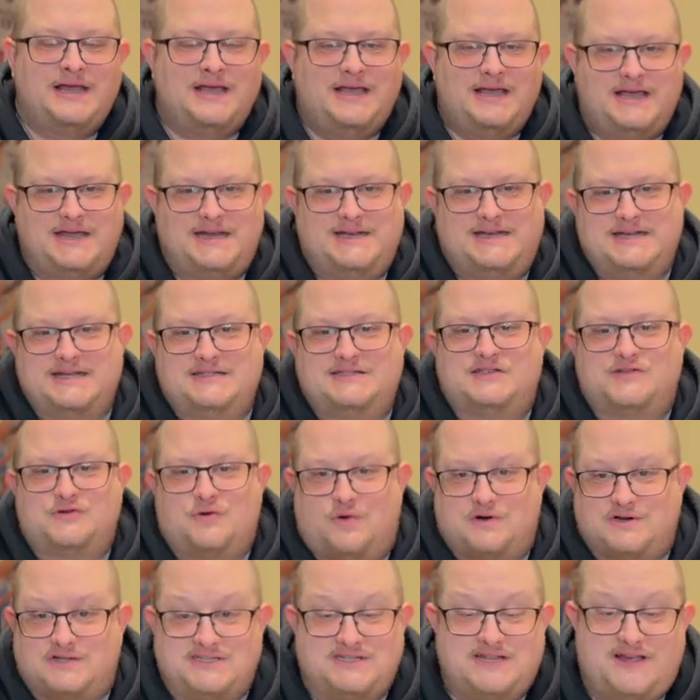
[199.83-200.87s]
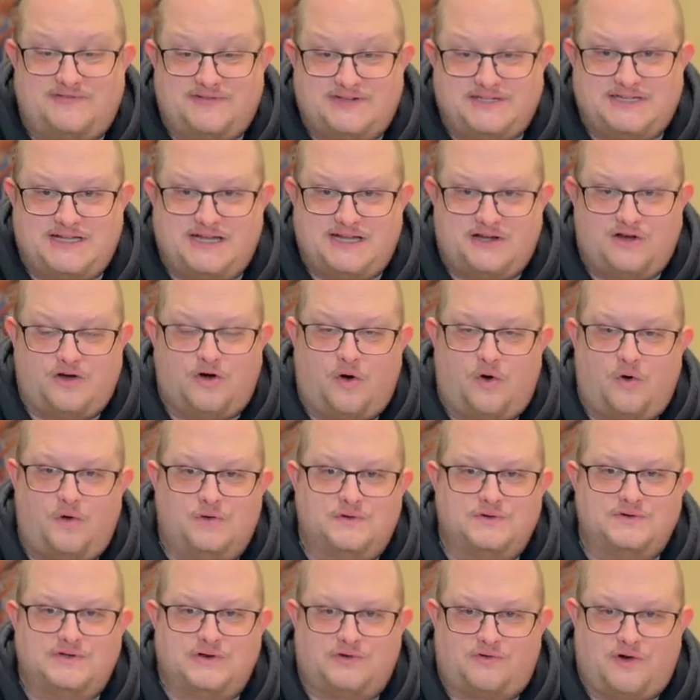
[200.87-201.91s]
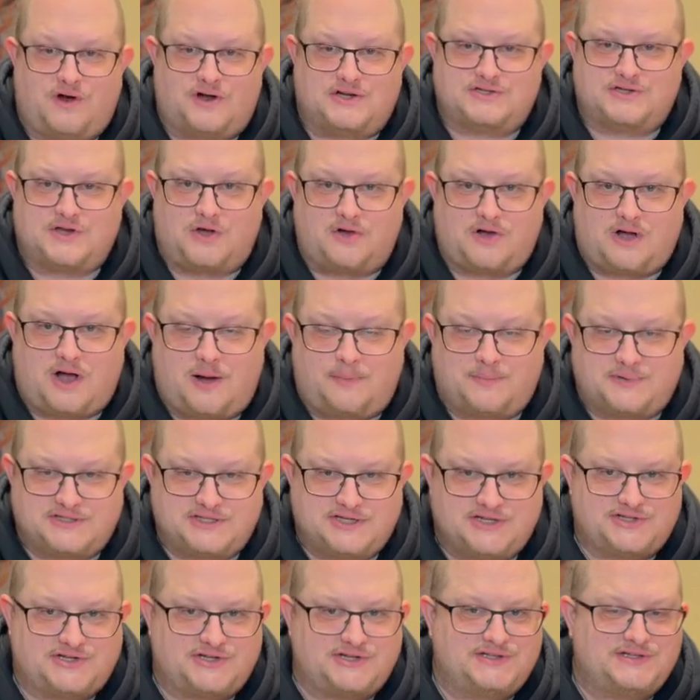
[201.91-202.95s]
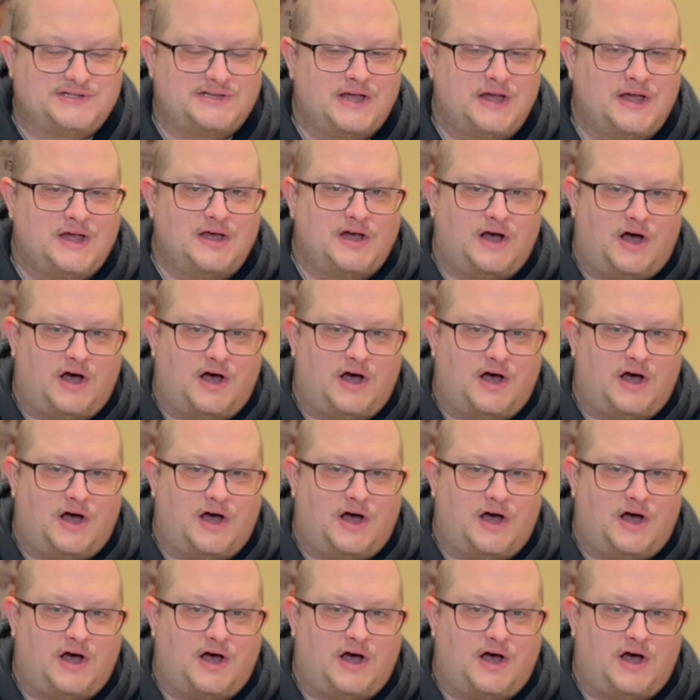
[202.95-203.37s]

He did score 17 goals across all competitions.